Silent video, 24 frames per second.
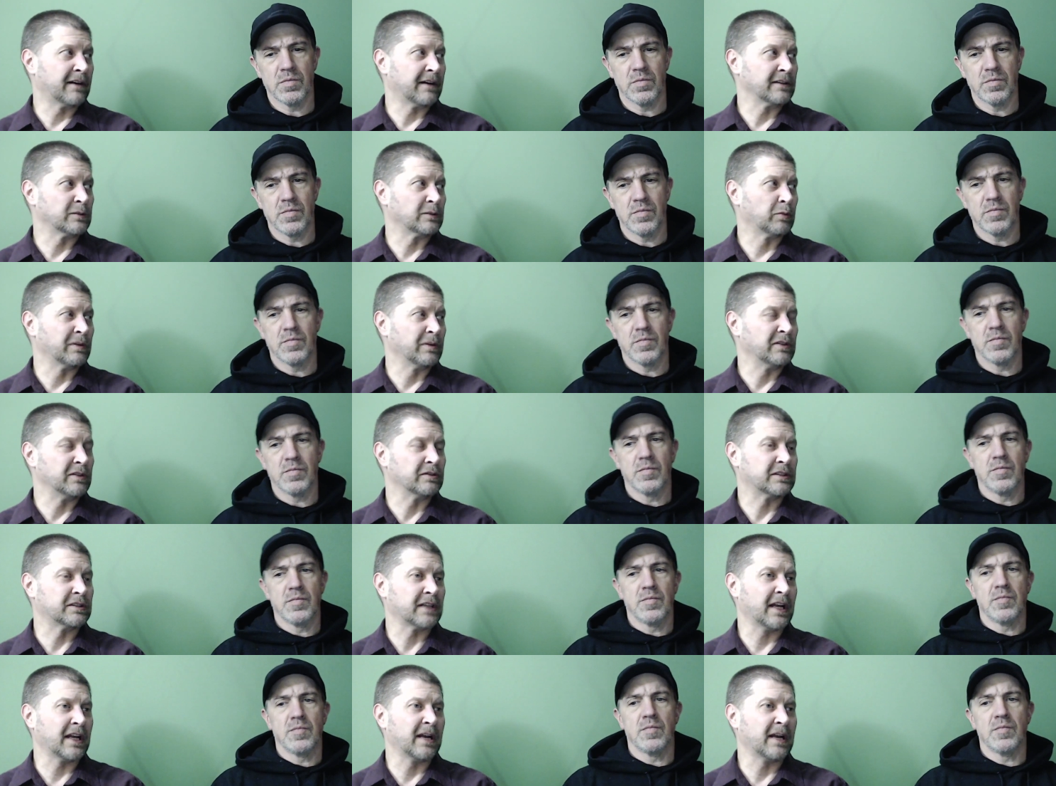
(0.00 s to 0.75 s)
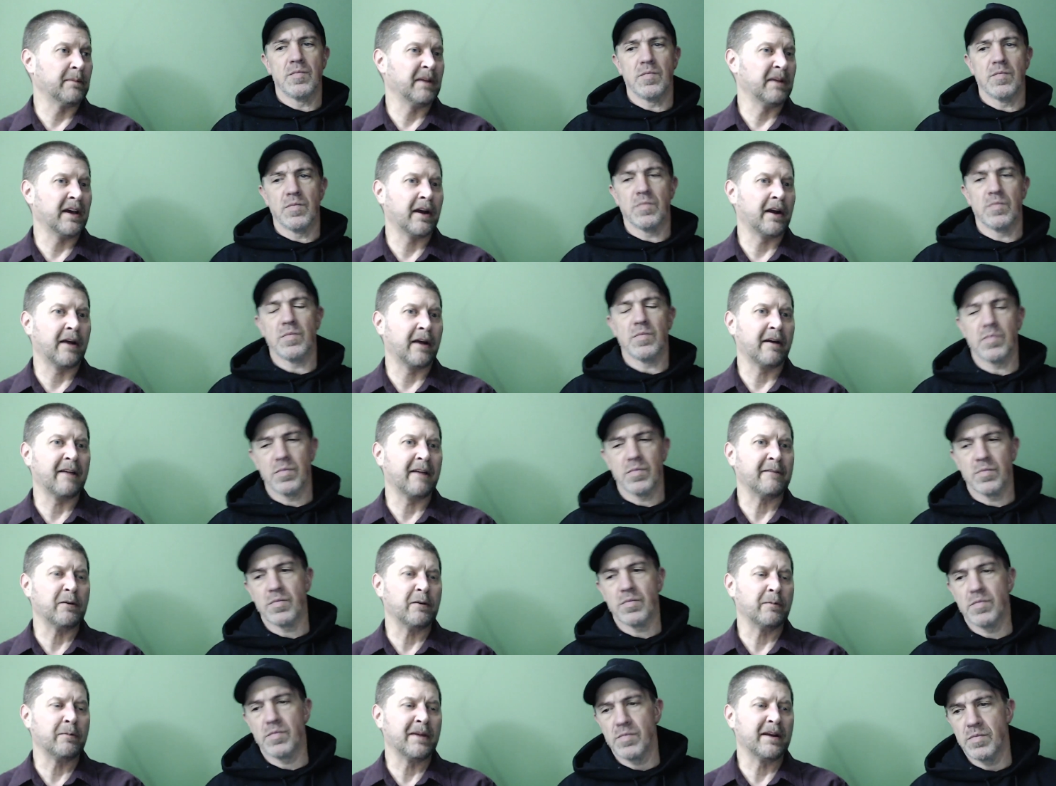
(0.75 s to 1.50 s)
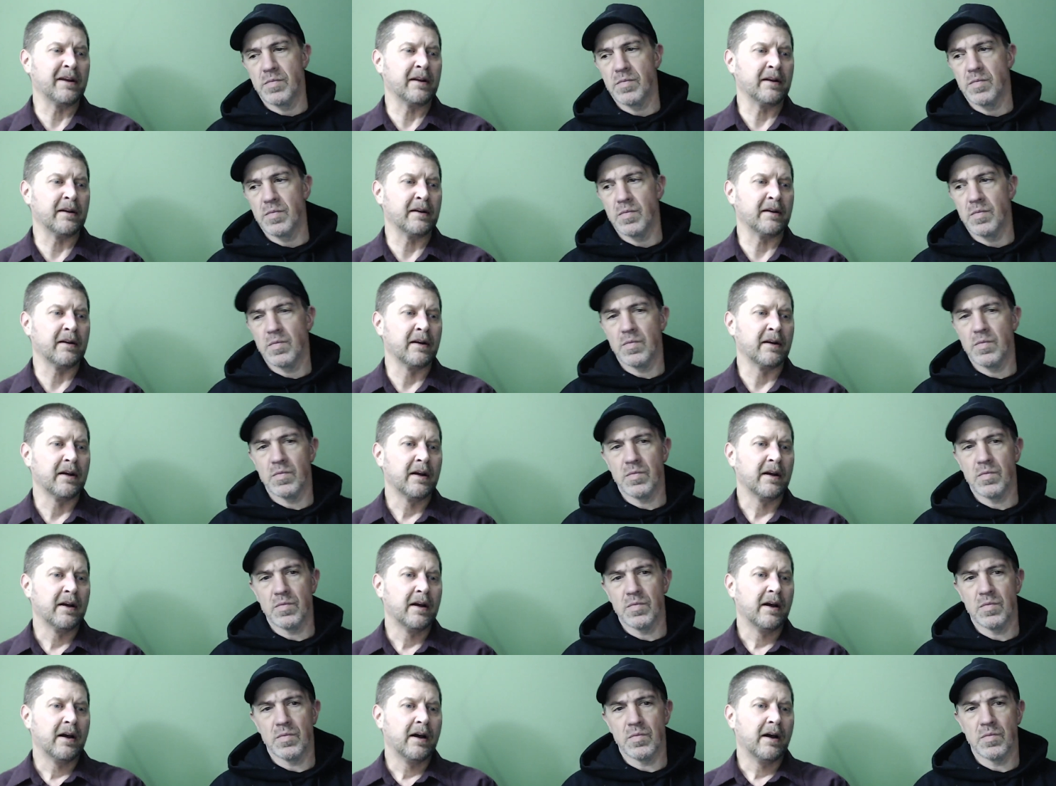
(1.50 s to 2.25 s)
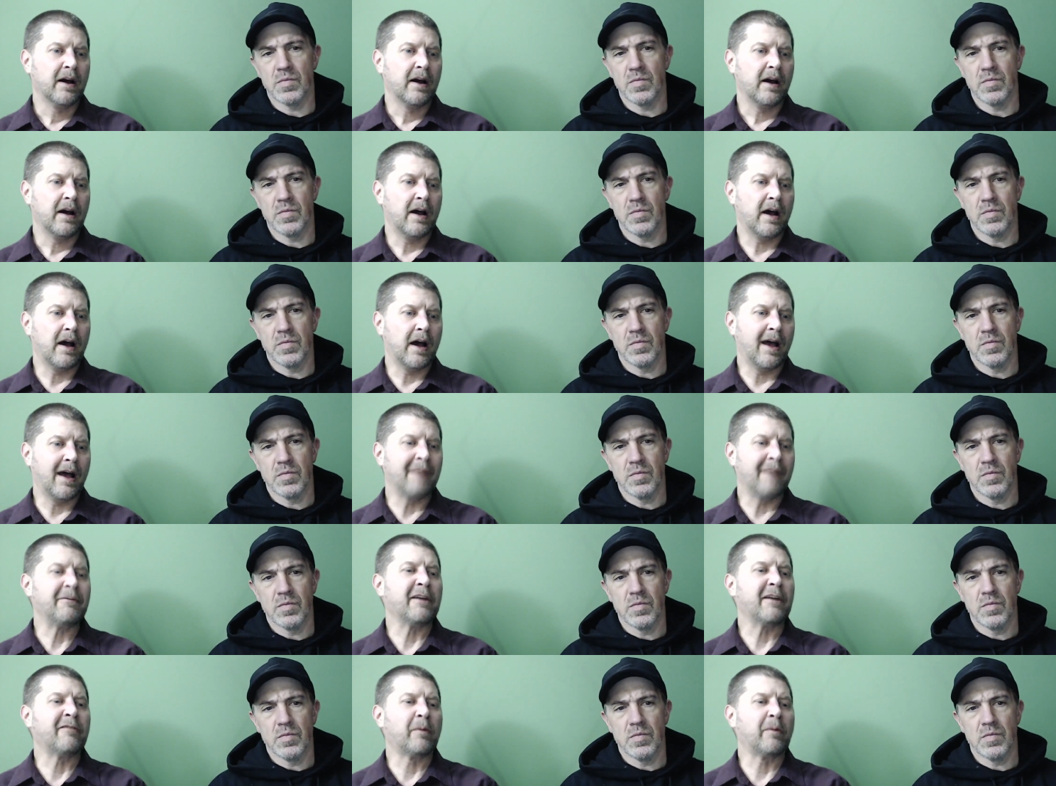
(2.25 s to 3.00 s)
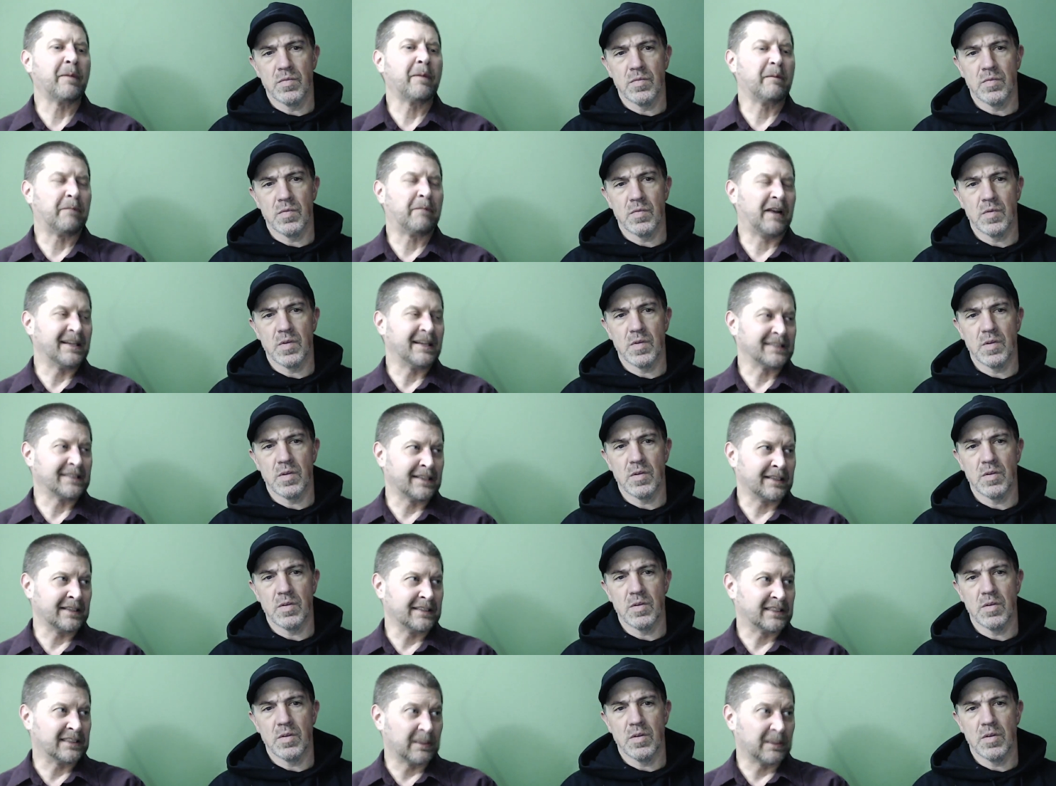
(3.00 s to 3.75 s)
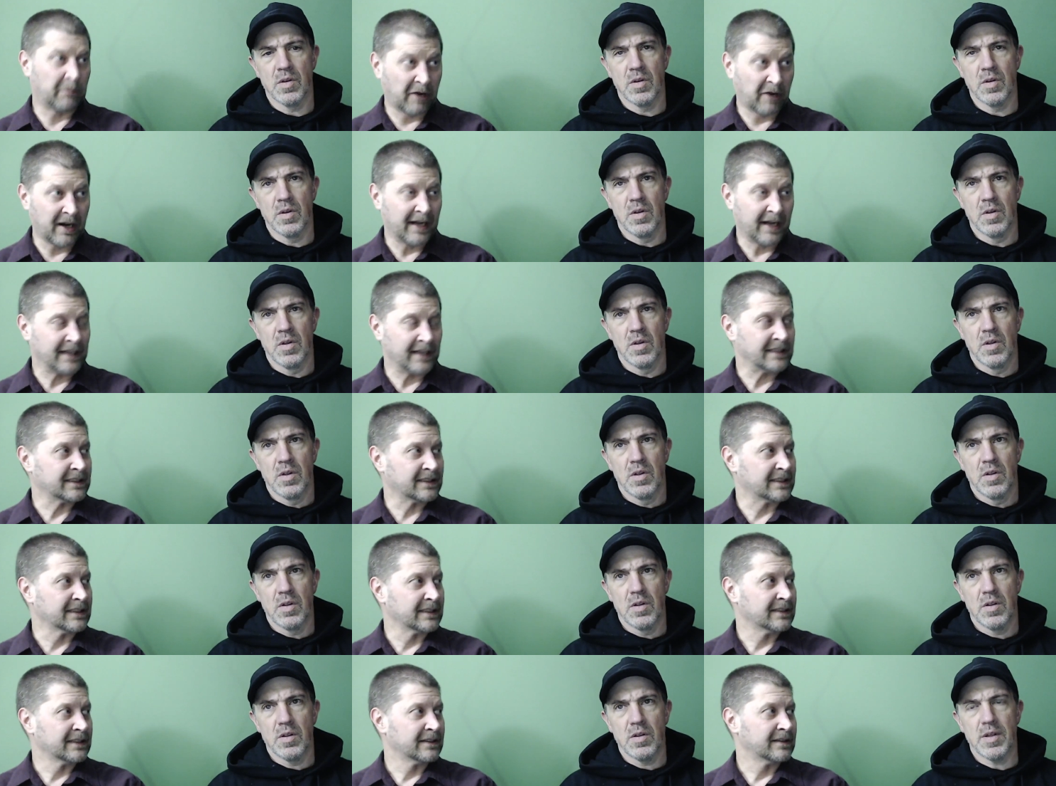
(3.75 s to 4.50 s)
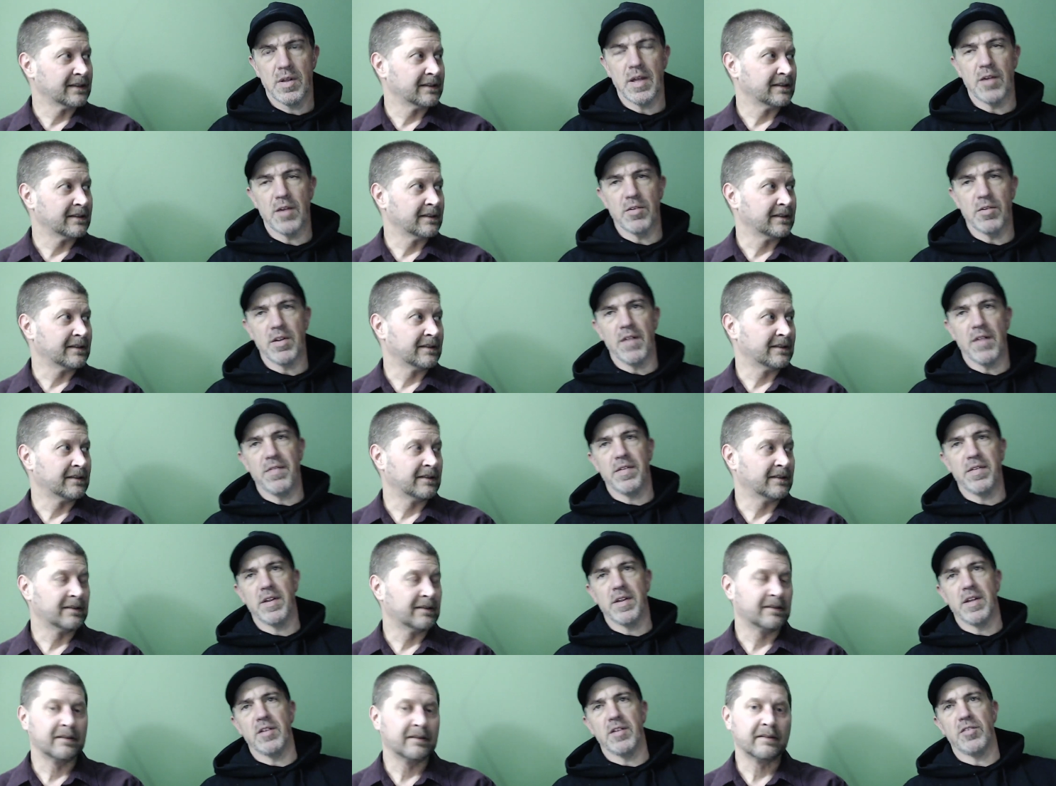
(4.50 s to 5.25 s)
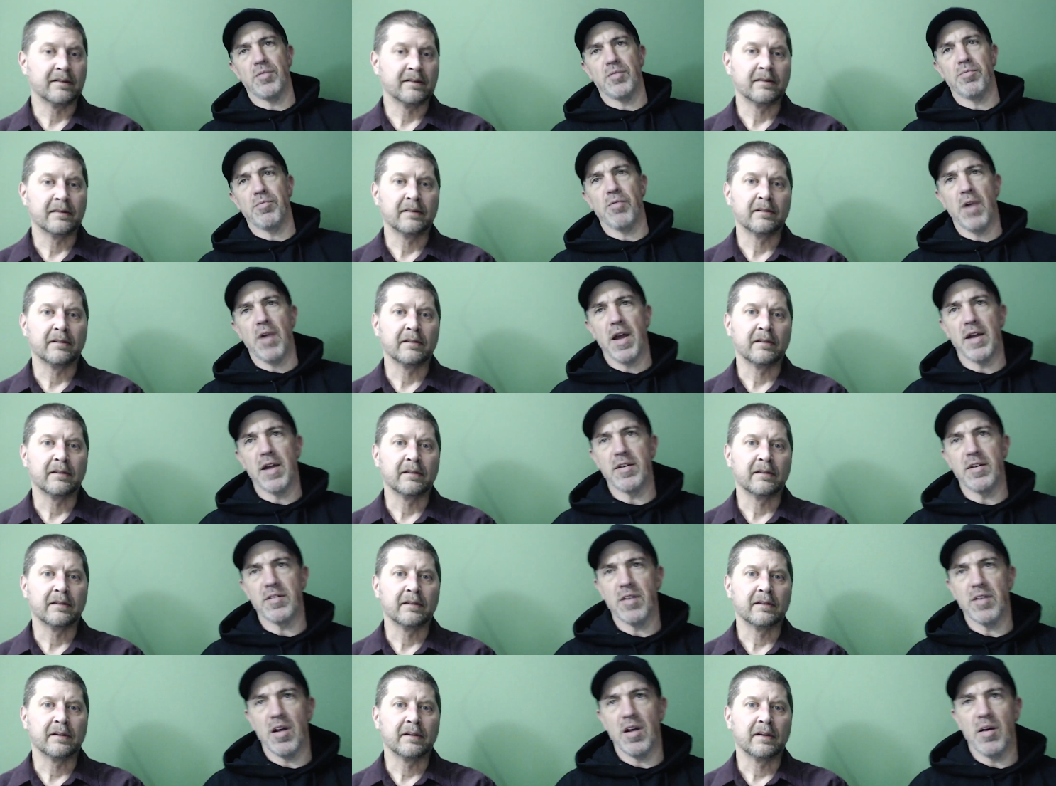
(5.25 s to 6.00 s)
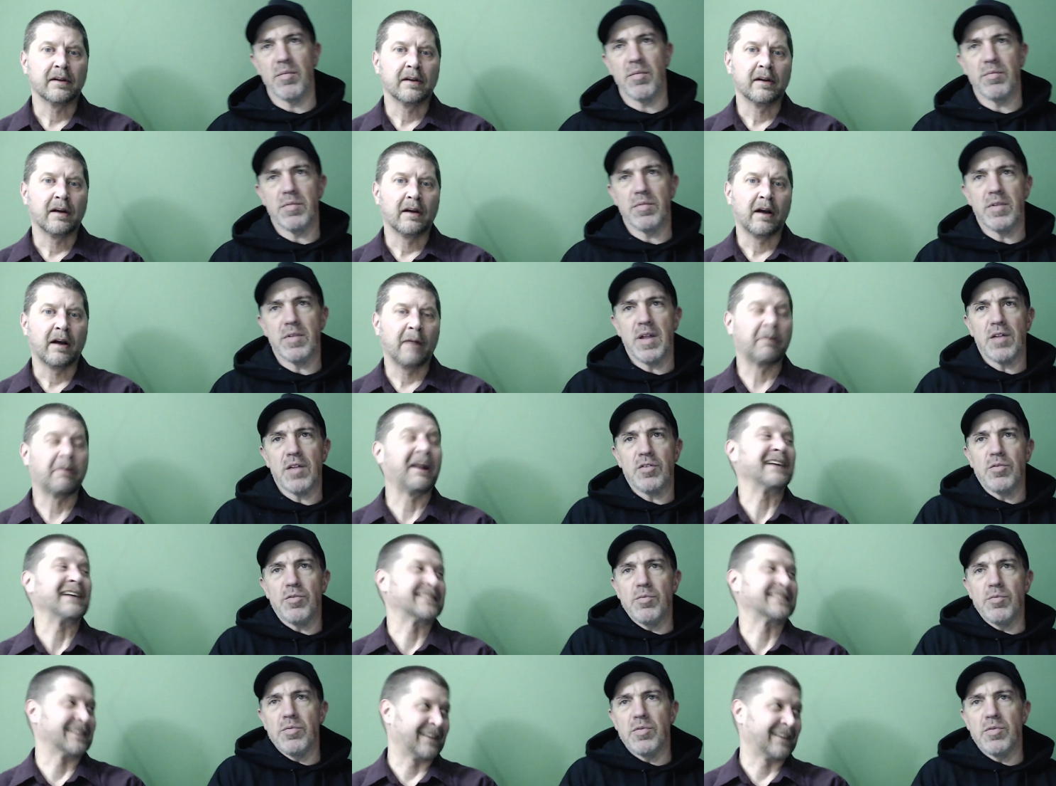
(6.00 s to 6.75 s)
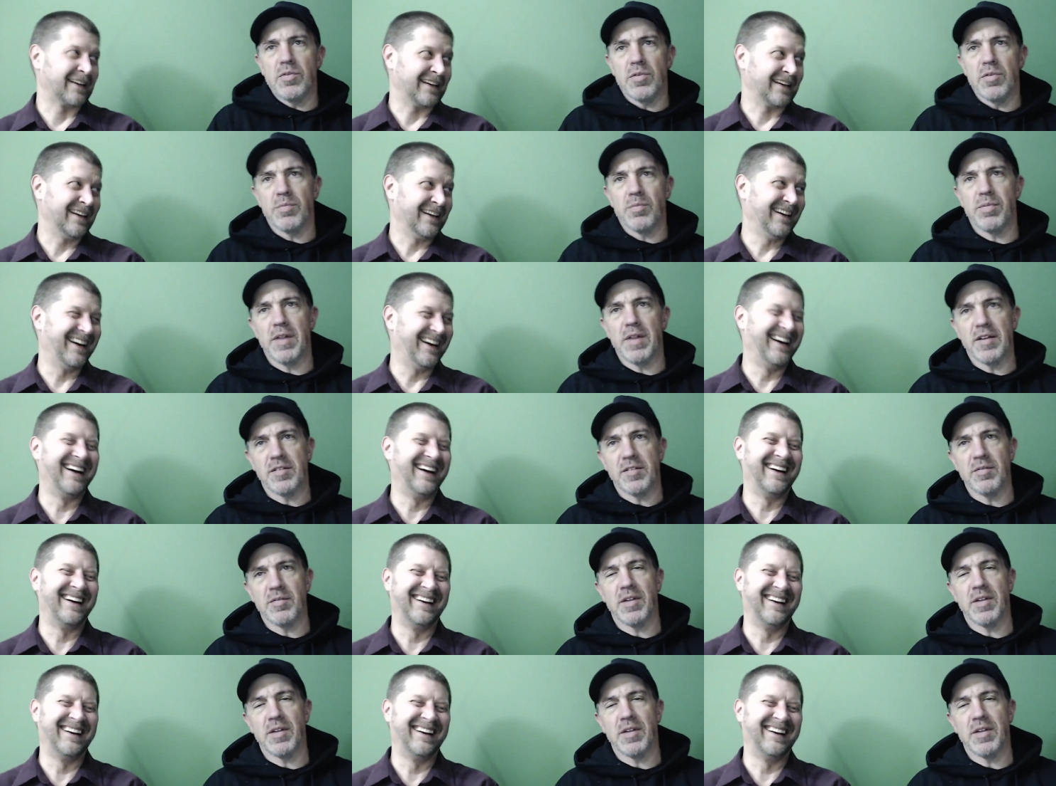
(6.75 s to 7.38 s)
Speaker 1: as when you send them in? Have you been have you ever been pleasantly surprised? Yeah, you definitely get surprised.
Speaker 2: Um, not pleasantly, too, pleasantly,